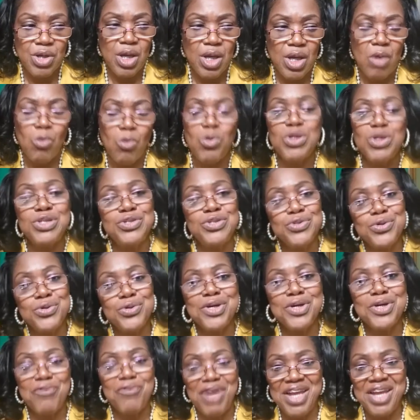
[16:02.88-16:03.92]
we're doing
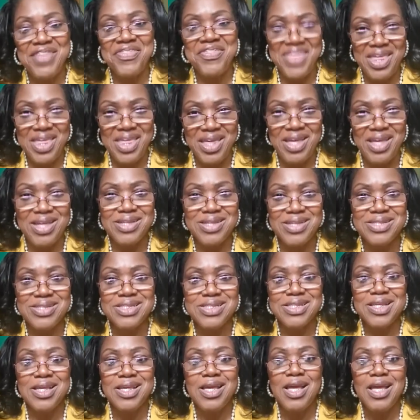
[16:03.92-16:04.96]
great things,
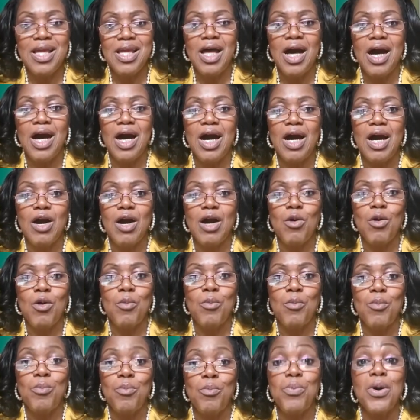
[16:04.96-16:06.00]

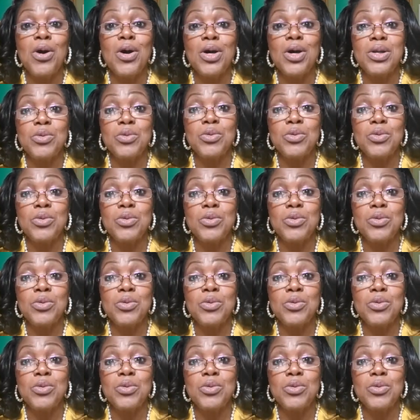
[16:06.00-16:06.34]
but